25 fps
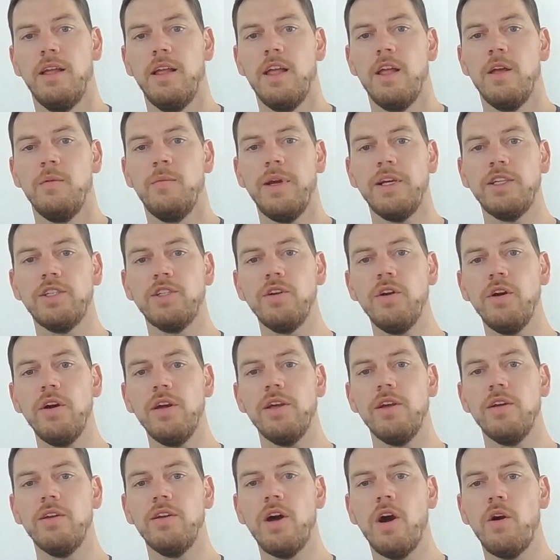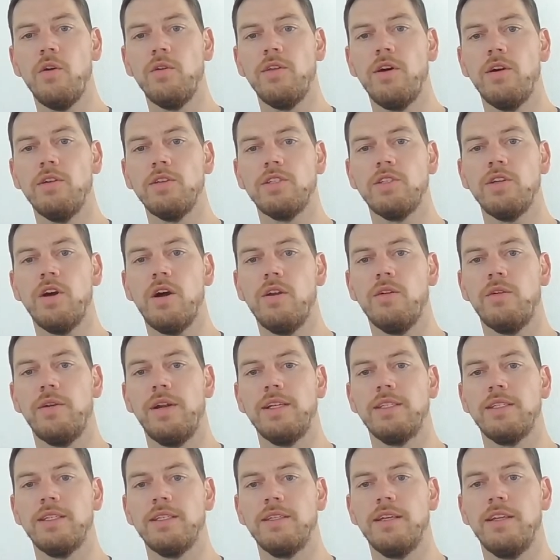Make sure you know those
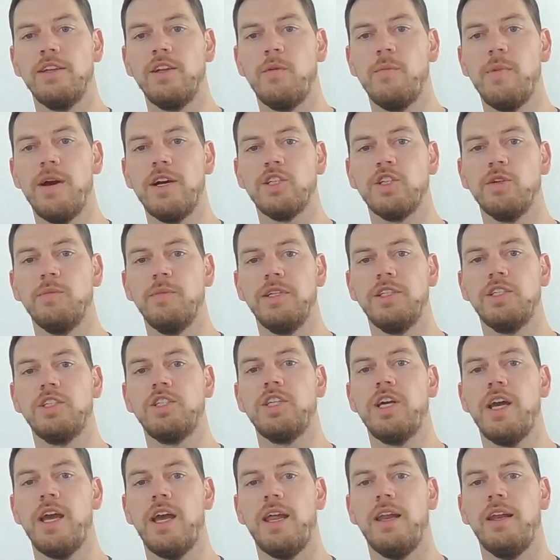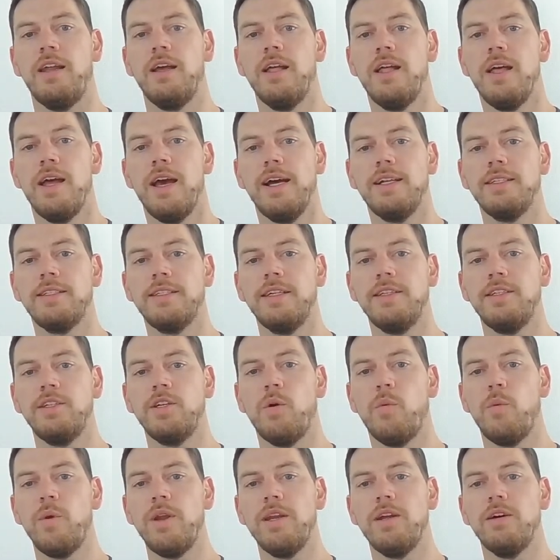tolerances in your measurement chain and set your
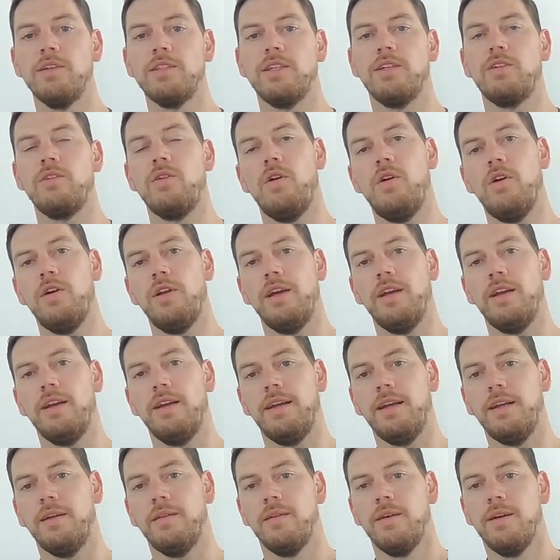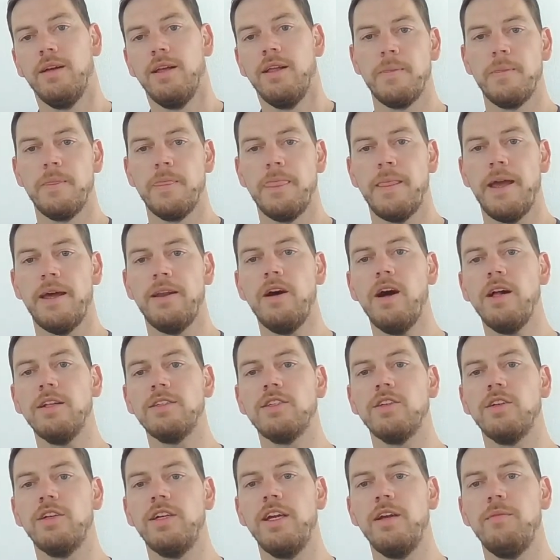windows accordingly. And
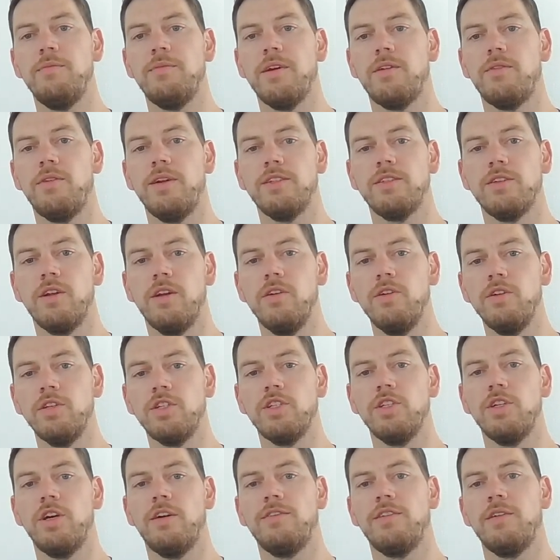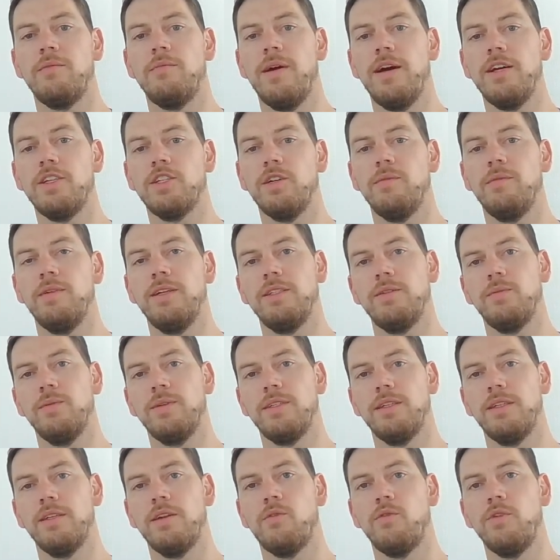also keep the resolution of the measurements
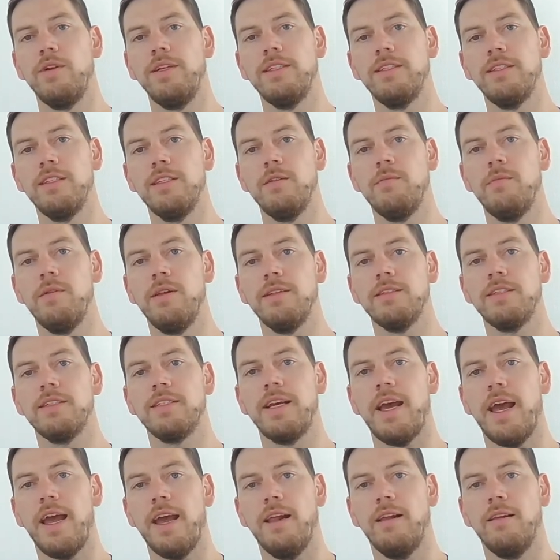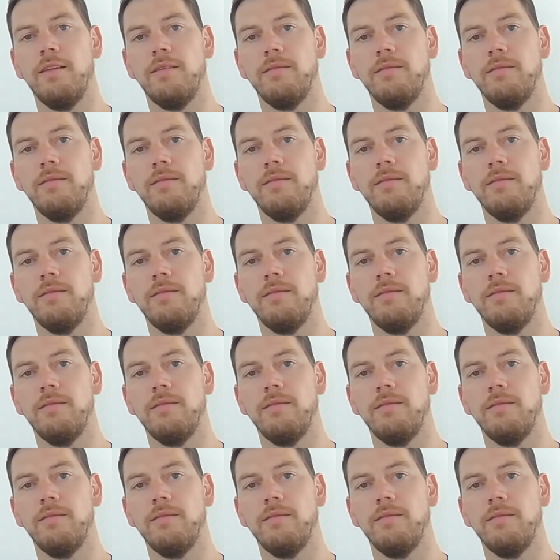within a reasonable scale.